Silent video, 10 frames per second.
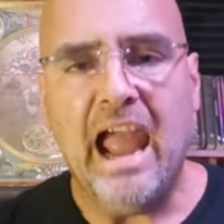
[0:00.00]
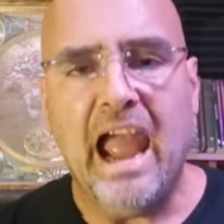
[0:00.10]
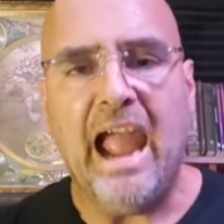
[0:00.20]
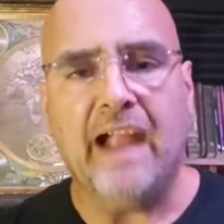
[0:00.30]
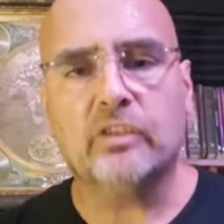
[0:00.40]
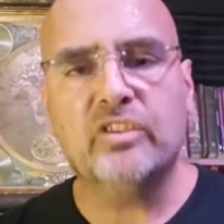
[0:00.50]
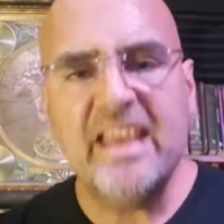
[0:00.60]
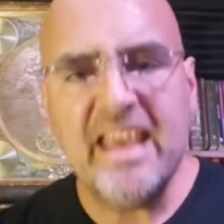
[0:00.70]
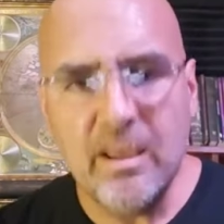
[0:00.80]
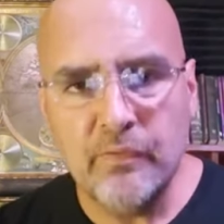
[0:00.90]

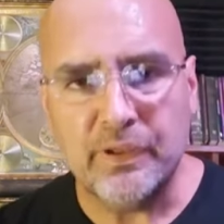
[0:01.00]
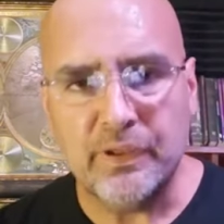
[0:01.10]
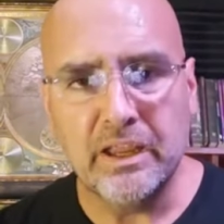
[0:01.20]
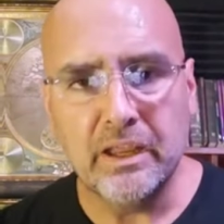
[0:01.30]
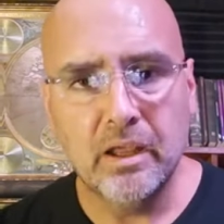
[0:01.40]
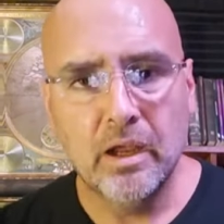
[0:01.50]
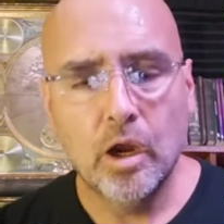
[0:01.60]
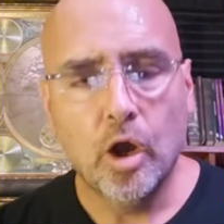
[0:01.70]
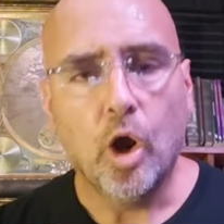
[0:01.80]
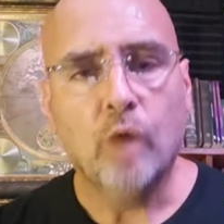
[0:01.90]
activity
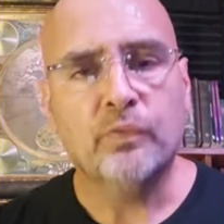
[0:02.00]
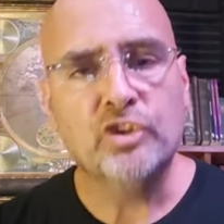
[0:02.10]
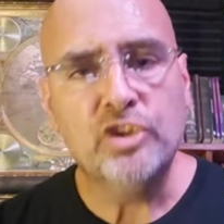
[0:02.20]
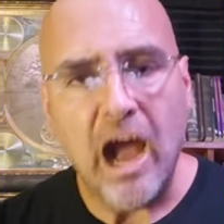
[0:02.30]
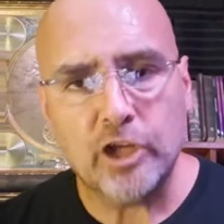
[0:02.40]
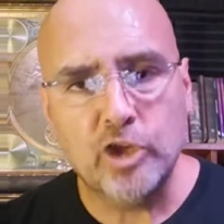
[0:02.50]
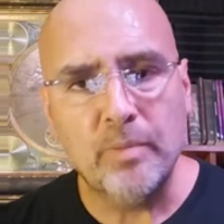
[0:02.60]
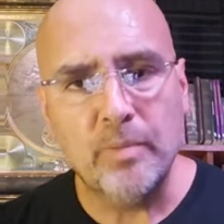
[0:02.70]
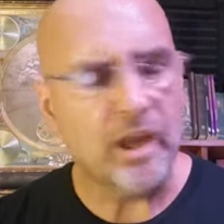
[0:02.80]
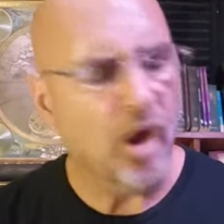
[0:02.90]
of
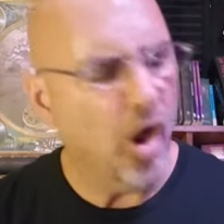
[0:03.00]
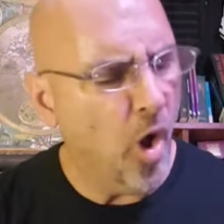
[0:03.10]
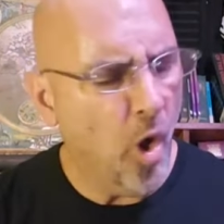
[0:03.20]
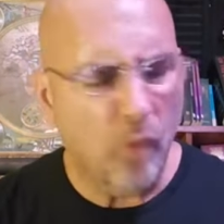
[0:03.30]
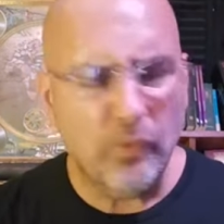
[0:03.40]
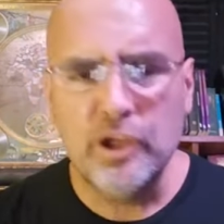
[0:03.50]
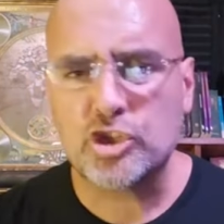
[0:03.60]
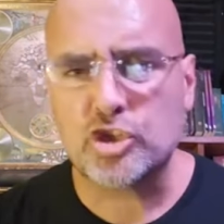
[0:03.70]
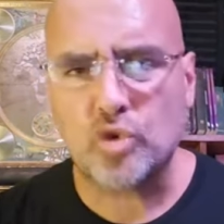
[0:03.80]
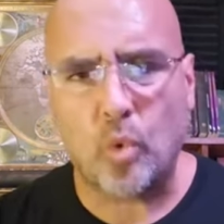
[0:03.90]
documenting all the
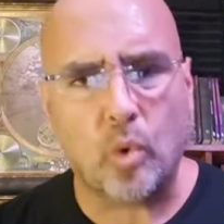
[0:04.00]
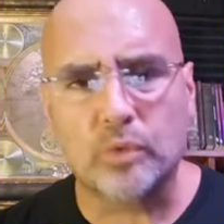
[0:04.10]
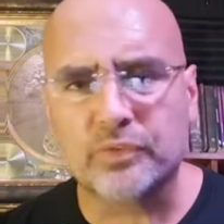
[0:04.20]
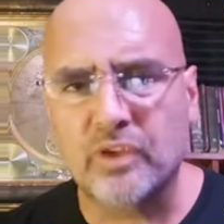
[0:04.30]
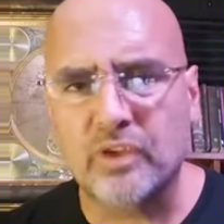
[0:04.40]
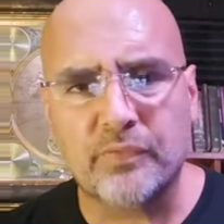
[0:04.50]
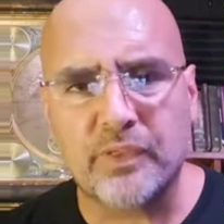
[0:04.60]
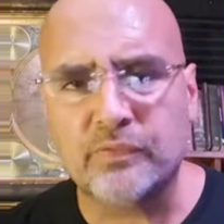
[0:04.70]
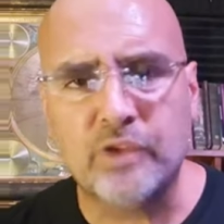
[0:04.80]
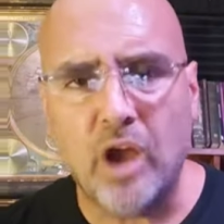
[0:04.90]
historical stuff that
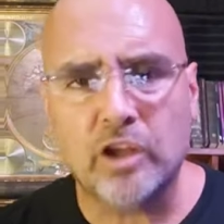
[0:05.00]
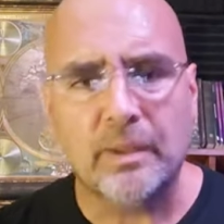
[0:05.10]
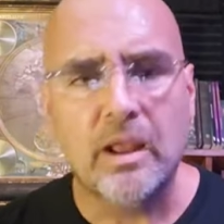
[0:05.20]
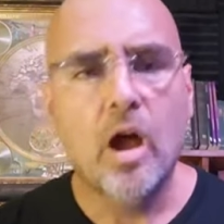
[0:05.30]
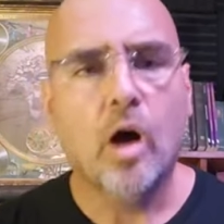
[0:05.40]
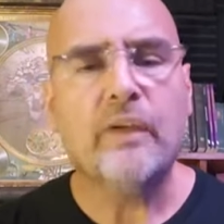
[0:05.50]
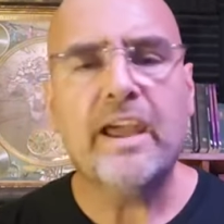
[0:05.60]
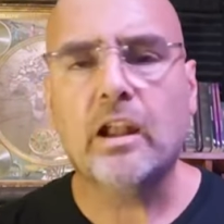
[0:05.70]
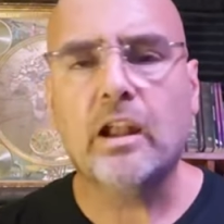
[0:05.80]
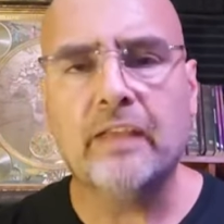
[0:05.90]
I've documented, of
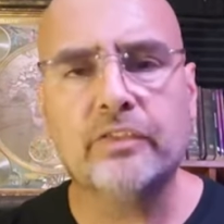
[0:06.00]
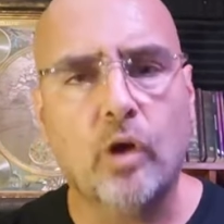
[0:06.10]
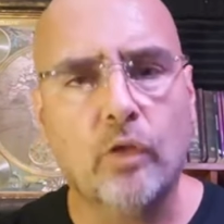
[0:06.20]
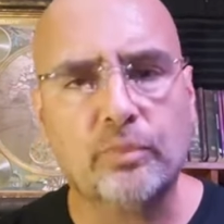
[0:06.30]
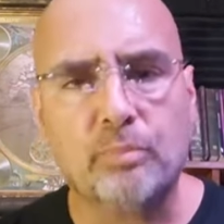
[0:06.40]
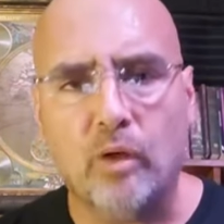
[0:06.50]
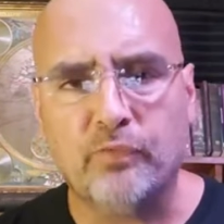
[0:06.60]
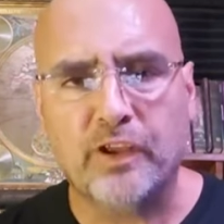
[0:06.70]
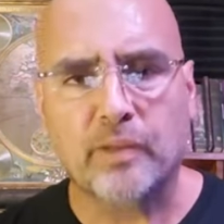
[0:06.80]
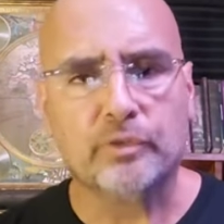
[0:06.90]
analyzing all this
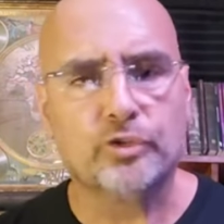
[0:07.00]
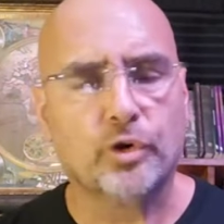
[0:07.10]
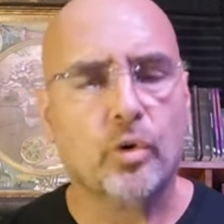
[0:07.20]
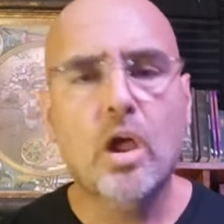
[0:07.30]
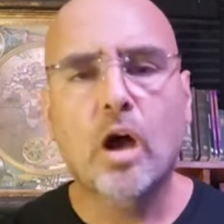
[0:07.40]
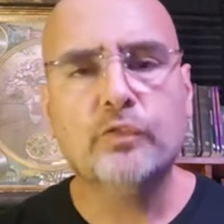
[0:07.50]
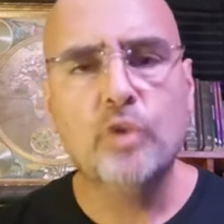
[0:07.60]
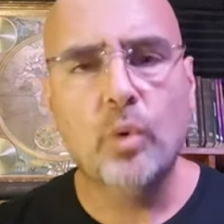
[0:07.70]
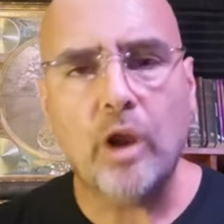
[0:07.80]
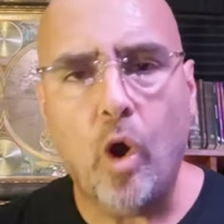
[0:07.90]
prophetic material, of
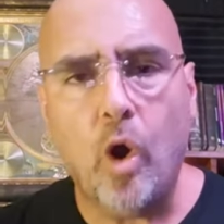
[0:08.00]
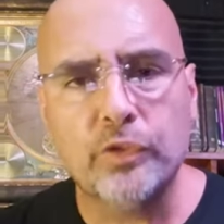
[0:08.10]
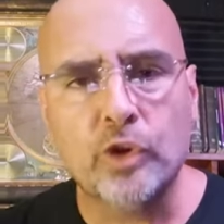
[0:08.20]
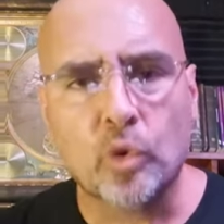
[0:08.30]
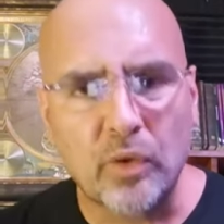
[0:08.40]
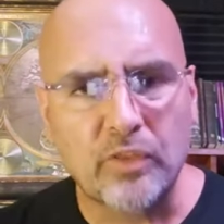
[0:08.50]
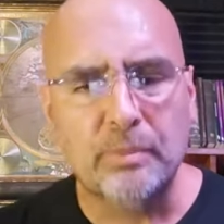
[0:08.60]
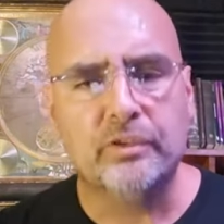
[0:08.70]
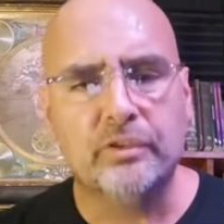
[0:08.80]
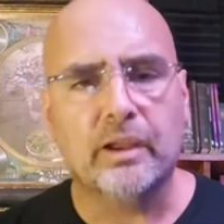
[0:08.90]
doing all the
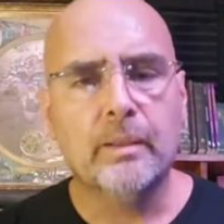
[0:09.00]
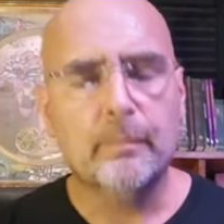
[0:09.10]
arithmetic,